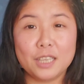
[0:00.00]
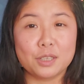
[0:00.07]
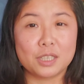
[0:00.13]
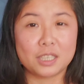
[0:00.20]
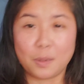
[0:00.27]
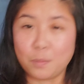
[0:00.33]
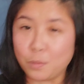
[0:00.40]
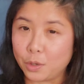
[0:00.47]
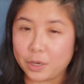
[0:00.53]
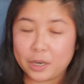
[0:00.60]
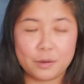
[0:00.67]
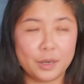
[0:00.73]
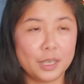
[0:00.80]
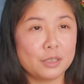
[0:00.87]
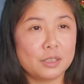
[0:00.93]
the same
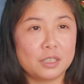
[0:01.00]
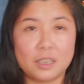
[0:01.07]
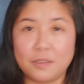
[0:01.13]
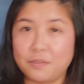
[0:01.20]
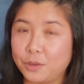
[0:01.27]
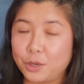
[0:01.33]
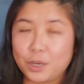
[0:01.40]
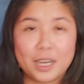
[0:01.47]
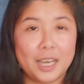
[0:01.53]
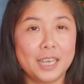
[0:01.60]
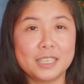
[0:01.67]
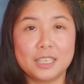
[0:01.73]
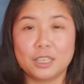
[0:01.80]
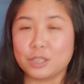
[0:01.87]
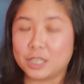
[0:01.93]
watering, the same
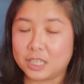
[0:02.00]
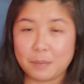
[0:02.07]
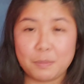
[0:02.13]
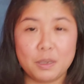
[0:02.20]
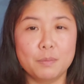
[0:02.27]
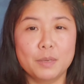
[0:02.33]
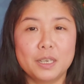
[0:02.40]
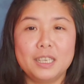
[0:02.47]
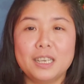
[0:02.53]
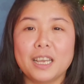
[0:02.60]
fertilizing, the same humidity,